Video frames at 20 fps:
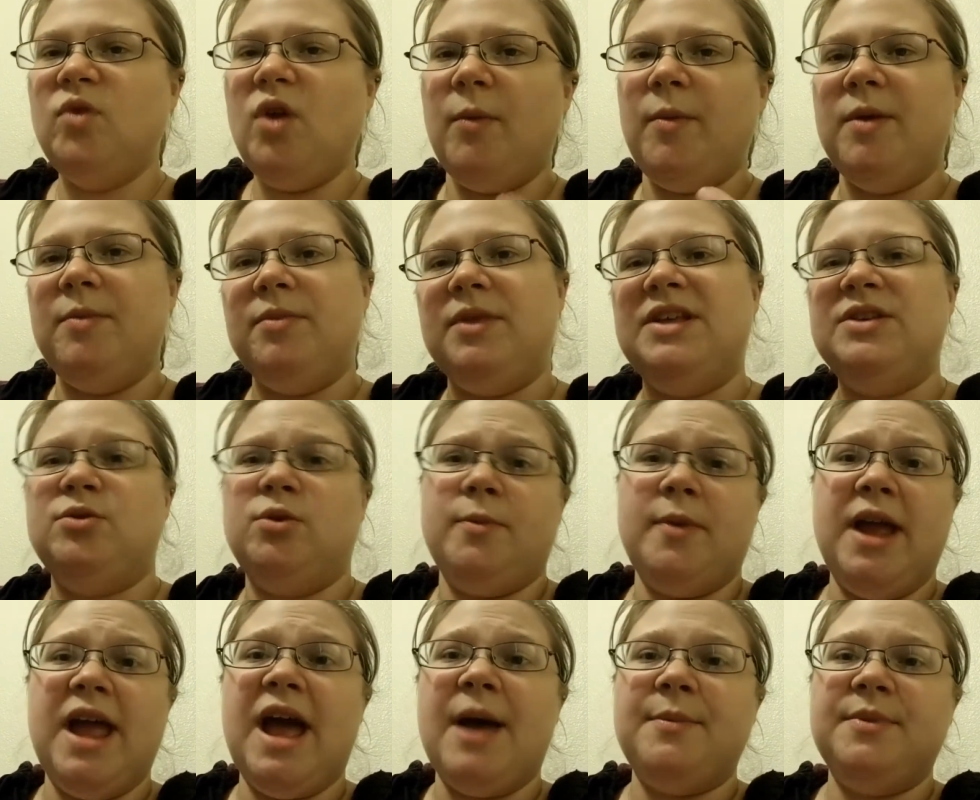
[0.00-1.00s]
I mean, these are what
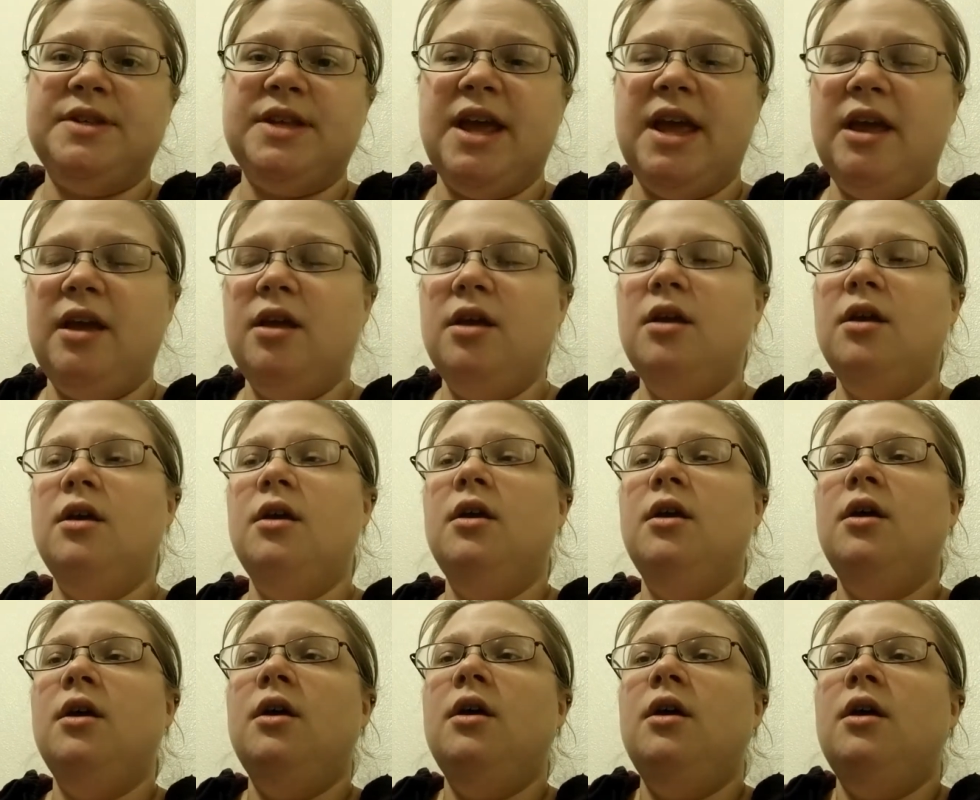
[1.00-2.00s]
my apps say.
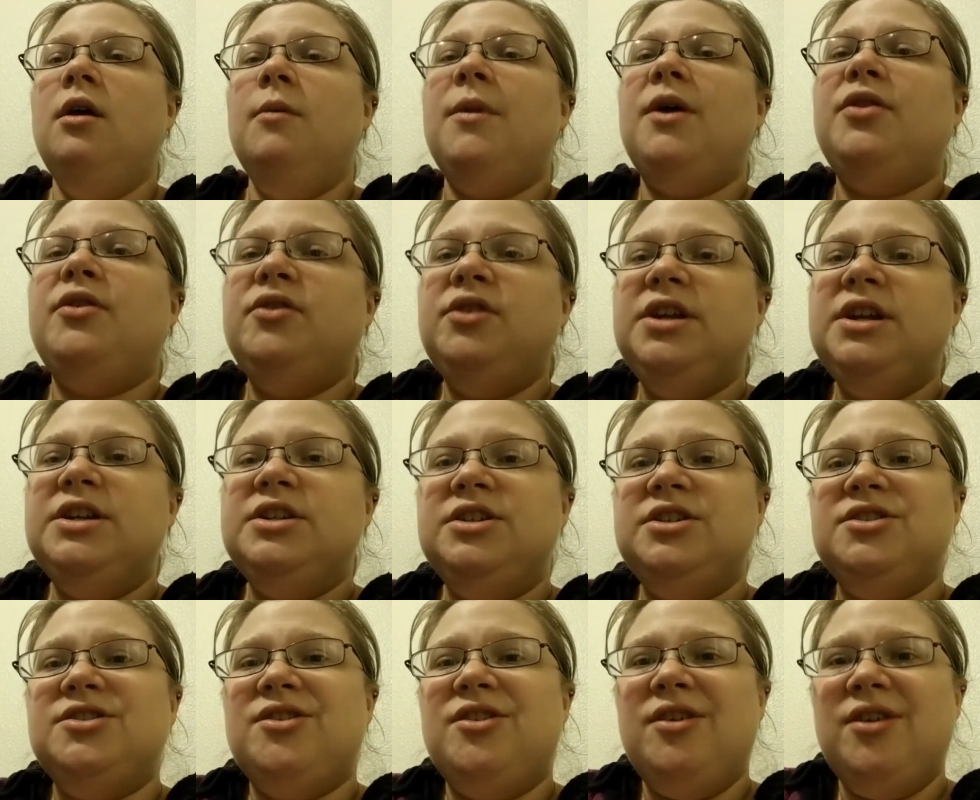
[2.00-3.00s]
About 13
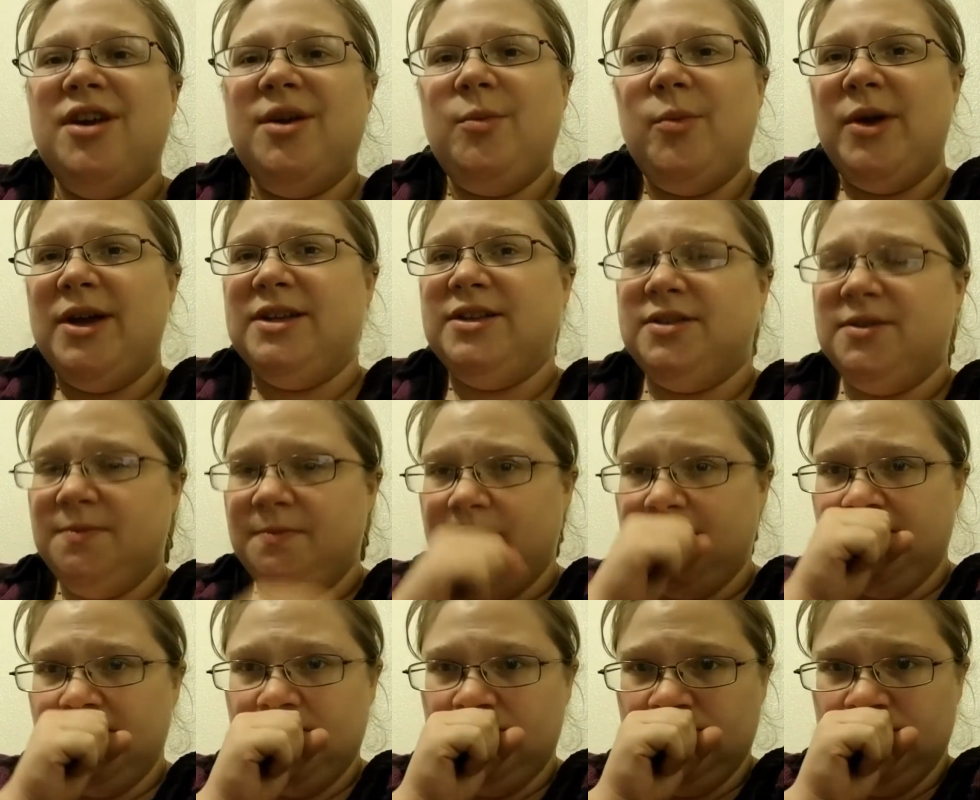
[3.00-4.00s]
inches long and weighs
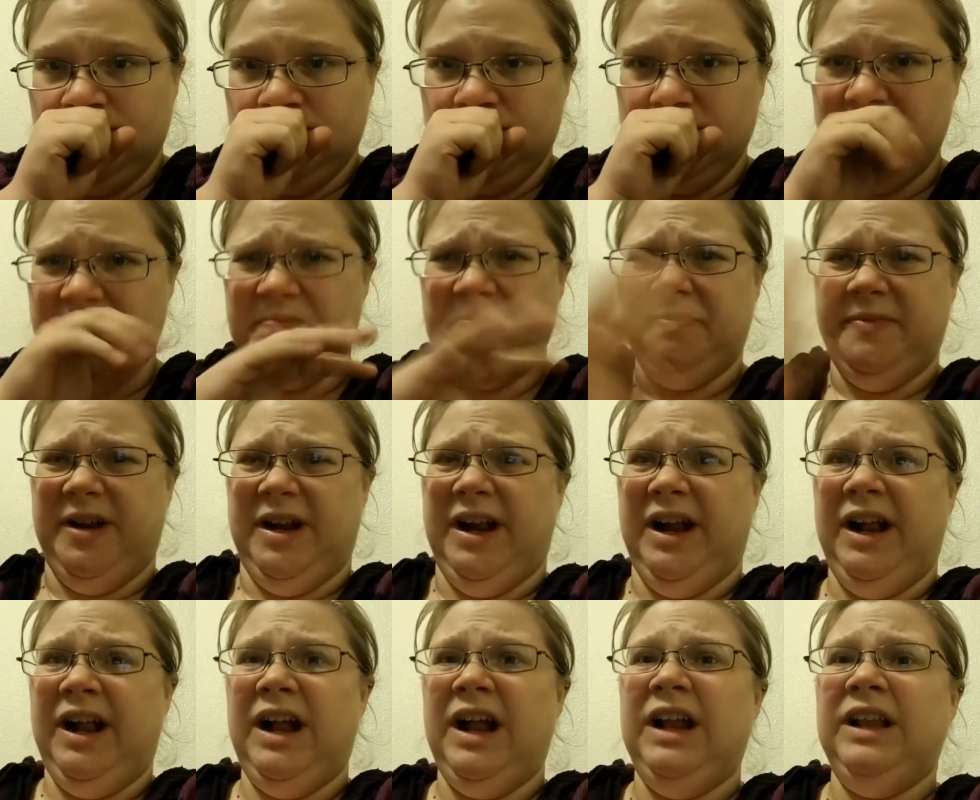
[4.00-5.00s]

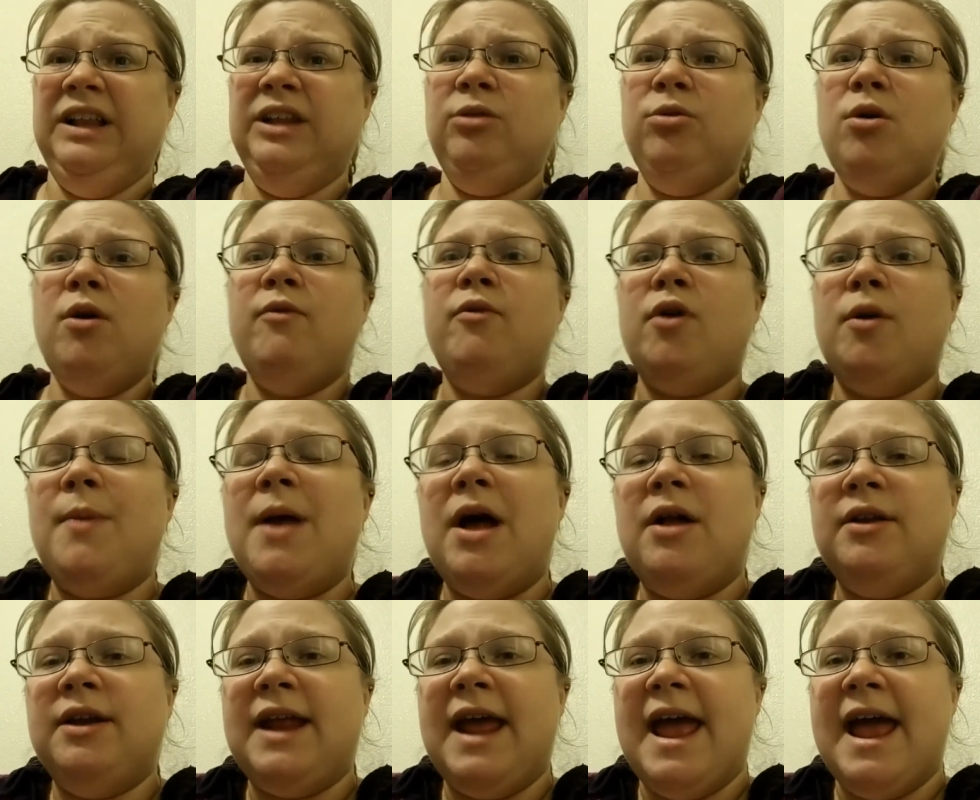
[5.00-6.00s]
a little over
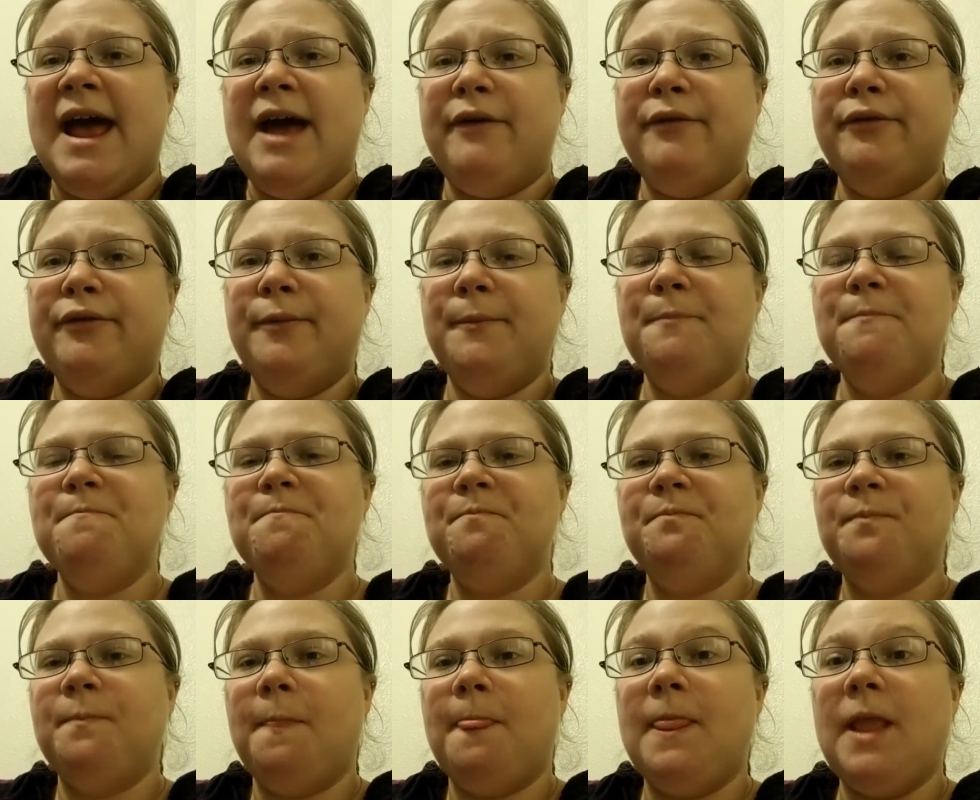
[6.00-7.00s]
1.5 pounds.
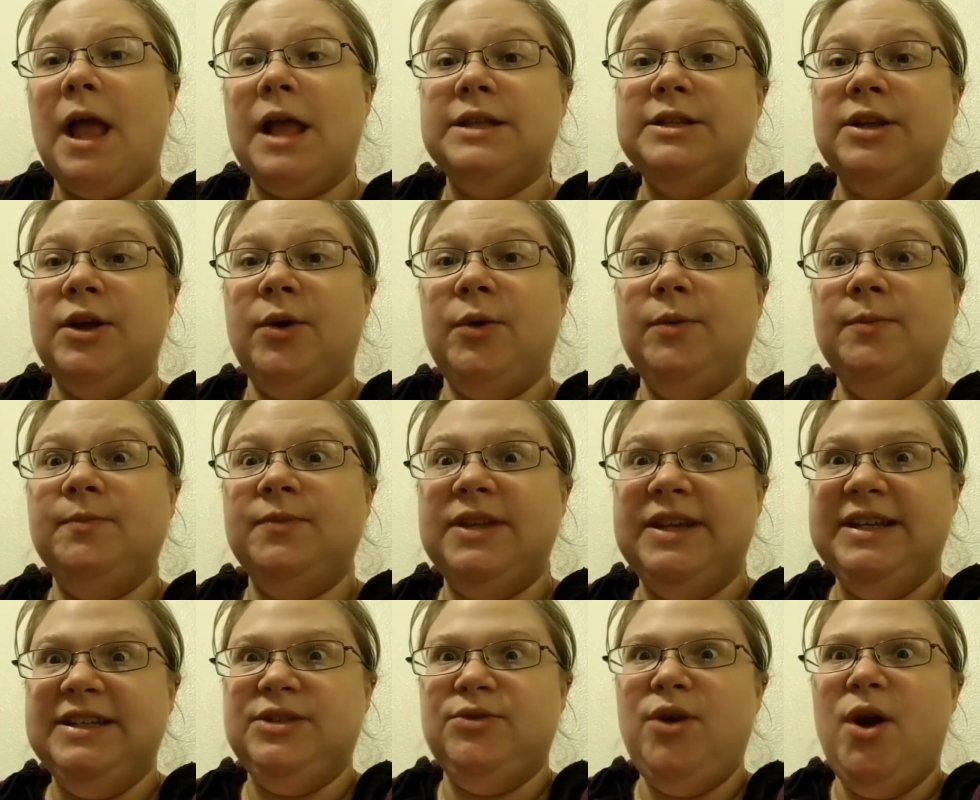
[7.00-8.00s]
So,
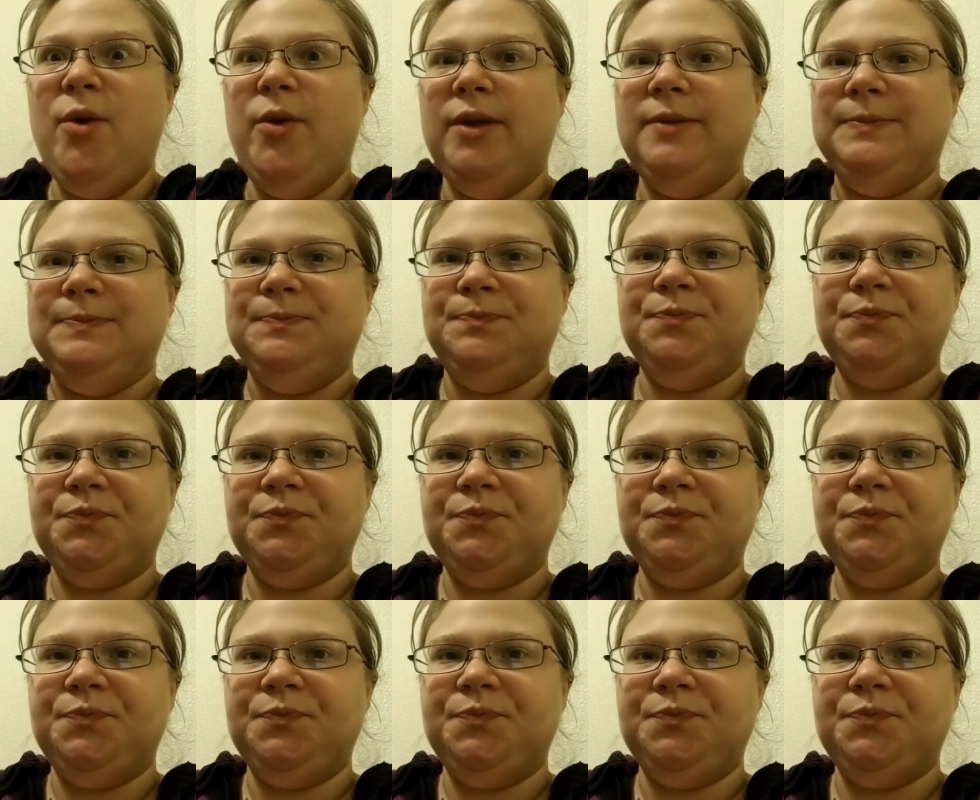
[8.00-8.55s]
he's growing.